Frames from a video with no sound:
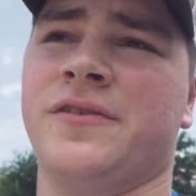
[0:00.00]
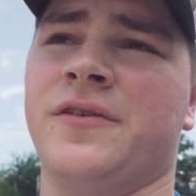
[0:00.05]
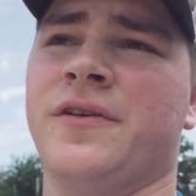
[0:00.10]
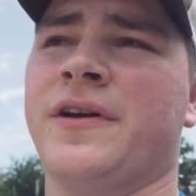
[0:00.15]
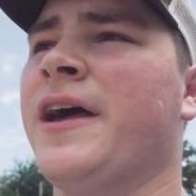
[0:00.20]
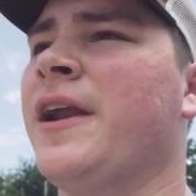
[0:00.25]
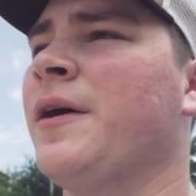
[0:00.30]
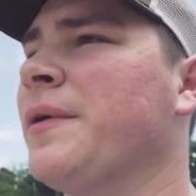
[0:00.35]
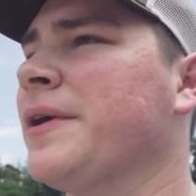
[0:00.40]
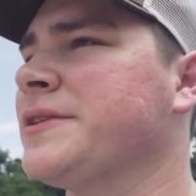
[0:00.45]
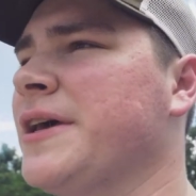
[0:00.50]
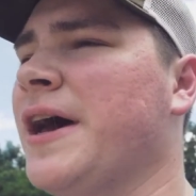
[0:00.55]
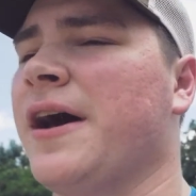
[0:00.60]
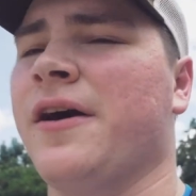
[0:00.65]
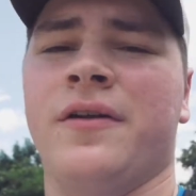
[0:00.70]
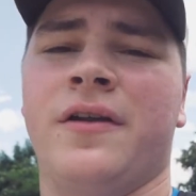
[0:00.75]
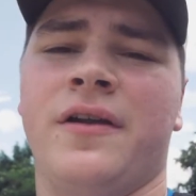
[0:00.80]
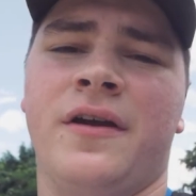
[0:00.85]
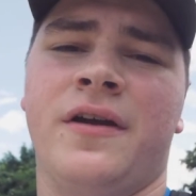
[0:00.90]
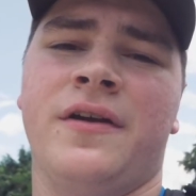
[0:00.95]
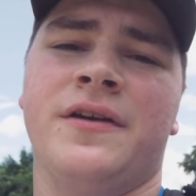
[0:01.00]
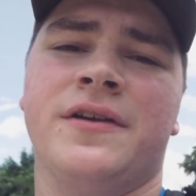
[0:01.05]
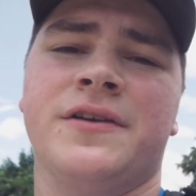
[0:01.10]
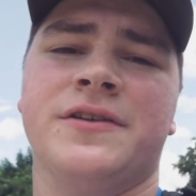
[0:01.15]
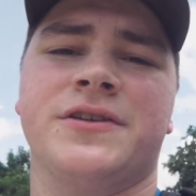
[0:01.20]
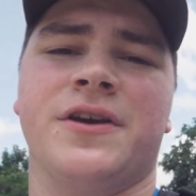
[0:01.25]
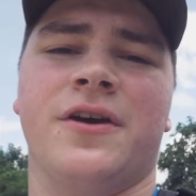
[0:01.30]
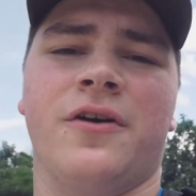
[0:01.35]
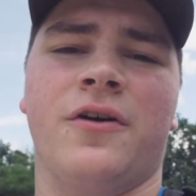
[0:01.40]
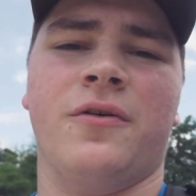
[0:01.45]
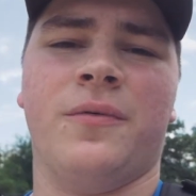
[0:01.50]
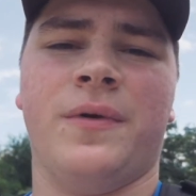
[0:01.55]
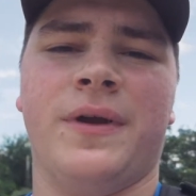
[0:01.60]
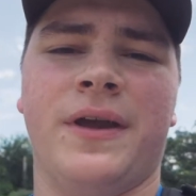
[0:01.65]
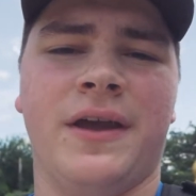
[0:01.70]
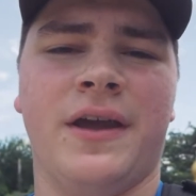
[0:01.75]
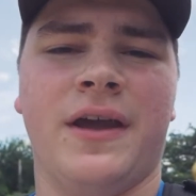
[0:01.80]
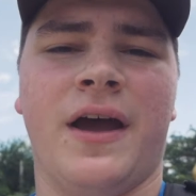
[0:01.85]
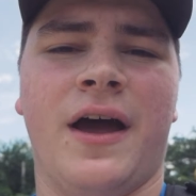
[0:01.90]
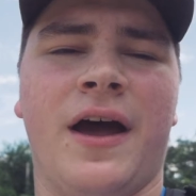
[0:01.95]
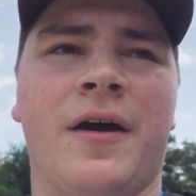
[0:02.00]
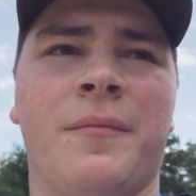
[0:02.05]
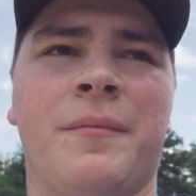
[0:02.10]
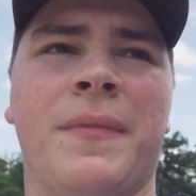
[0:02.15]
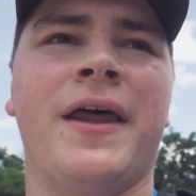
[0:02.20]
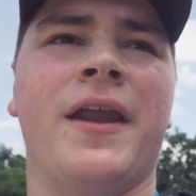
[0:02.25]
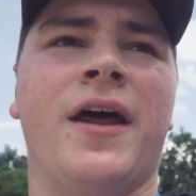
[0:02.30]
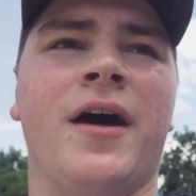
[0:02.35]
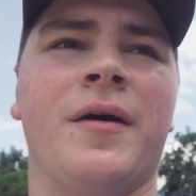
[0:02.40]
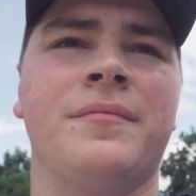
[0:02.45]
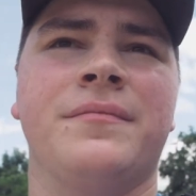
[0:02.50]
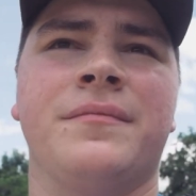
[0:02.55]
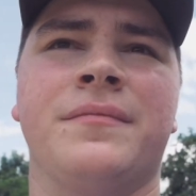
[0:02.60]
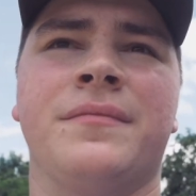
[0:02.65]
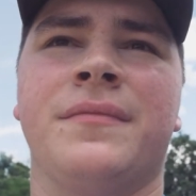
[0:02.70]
so it kind of worked out. So we met up.